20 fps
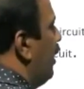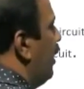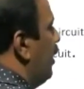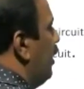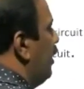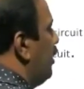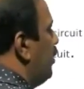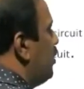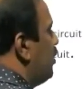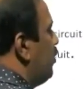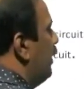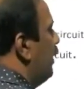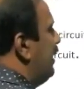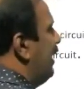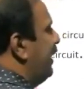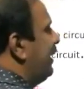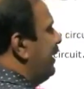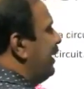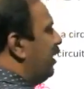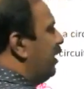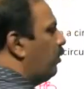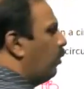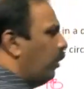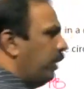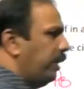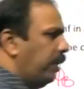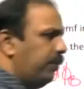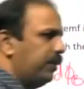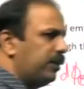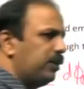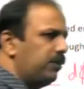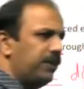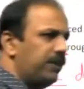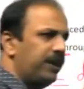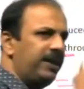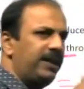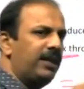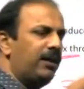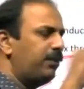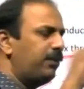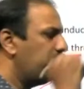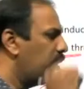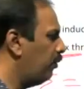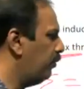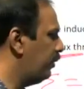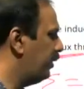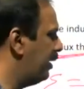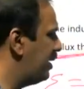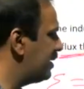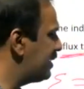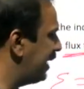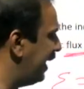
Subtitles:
It will be like a coil with many number of turns.